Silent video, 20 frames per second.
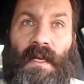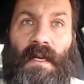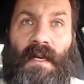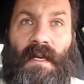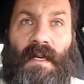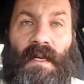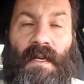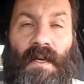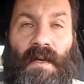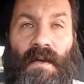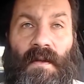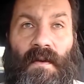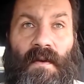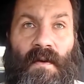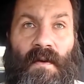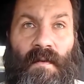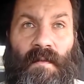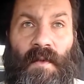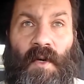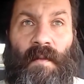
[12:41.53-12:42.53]

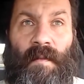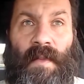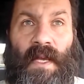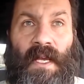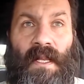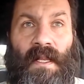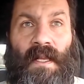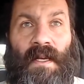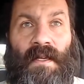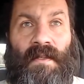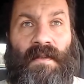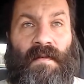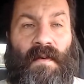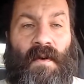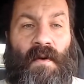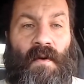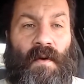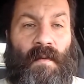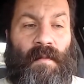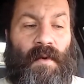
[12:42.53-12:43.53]
No more bailouts for
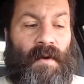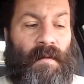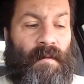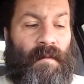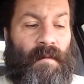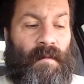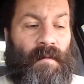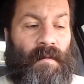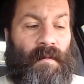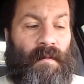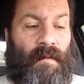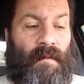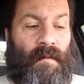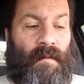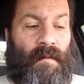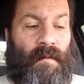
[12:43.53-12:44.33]
corporate America.